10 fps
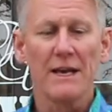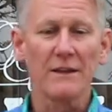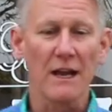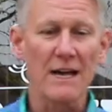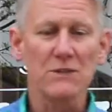
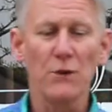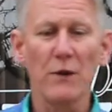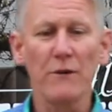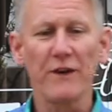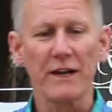In the last
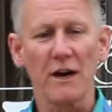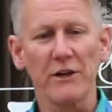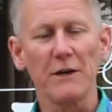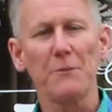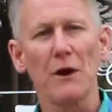week, we've had
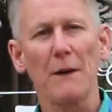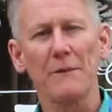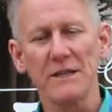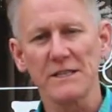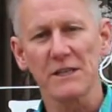100
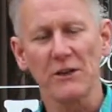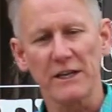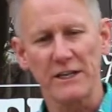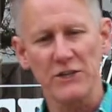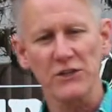properties sell
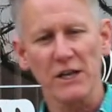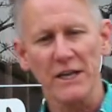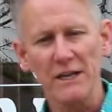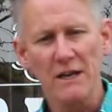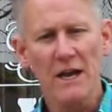
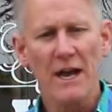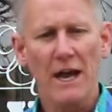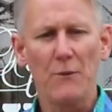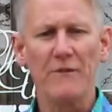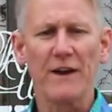conditionally,
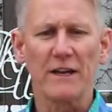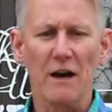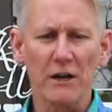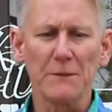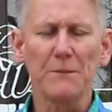and we've had
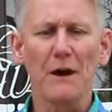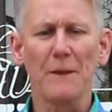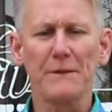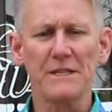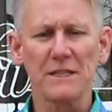100
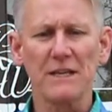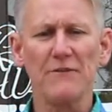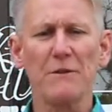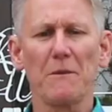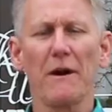properties
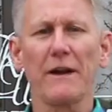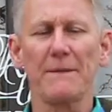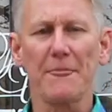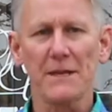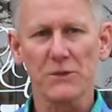leave the
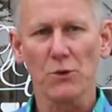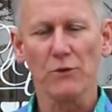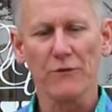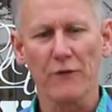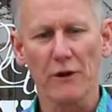market
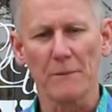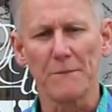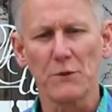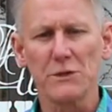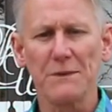sold
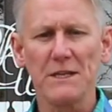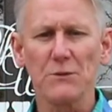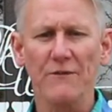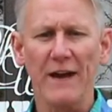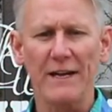firm, which means
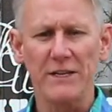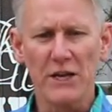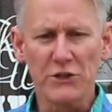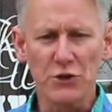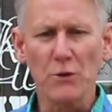we've had
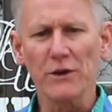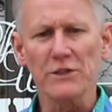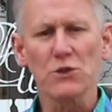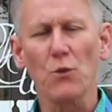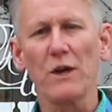
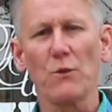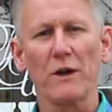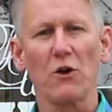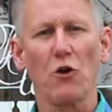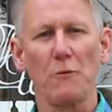
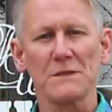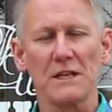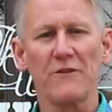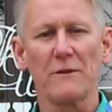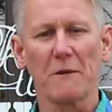221 homes
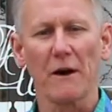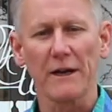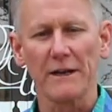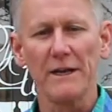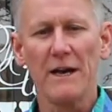leave the market